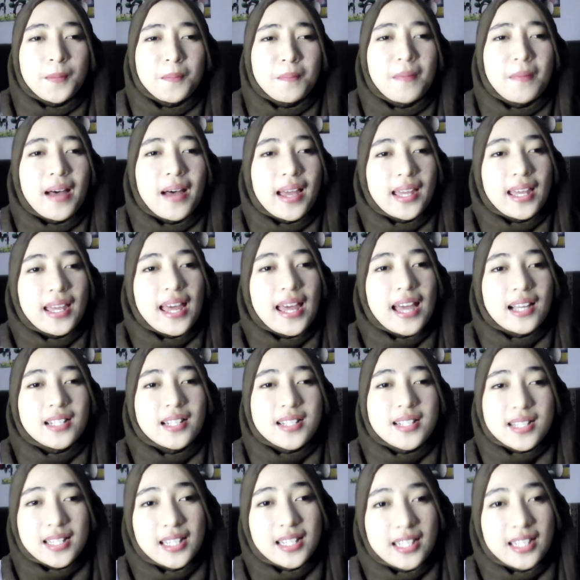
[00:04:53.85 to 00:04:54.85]
by
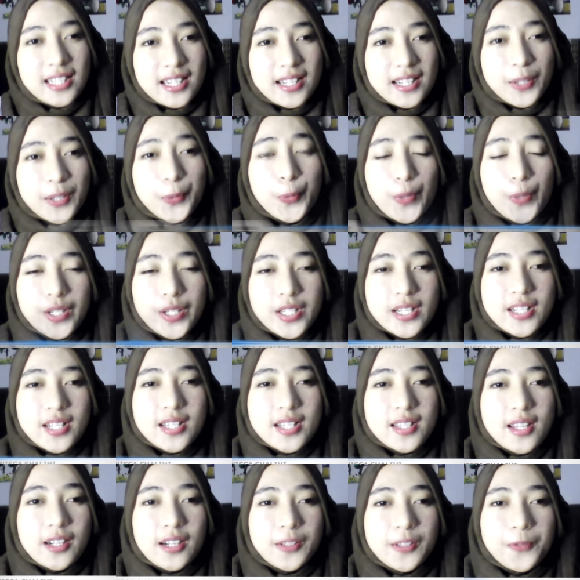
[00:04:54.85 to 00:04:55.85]
accident, which is
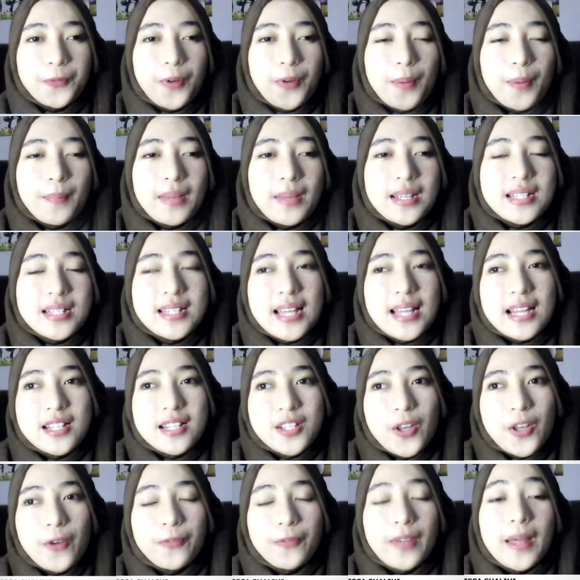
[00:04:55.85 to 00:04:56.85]
start from my
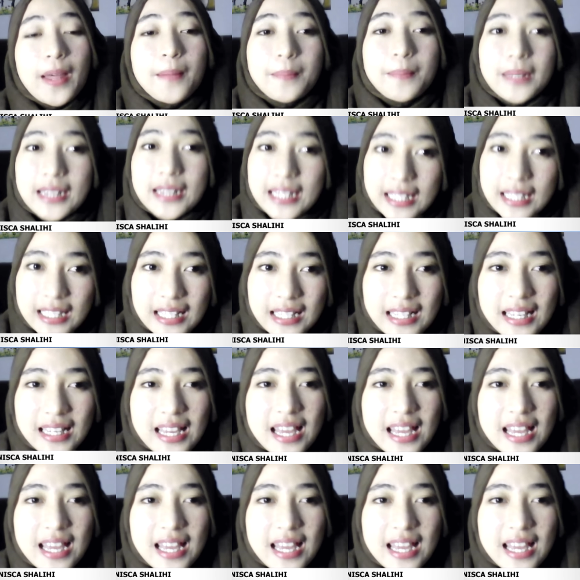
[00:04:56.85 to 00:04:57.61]
sense of empathy,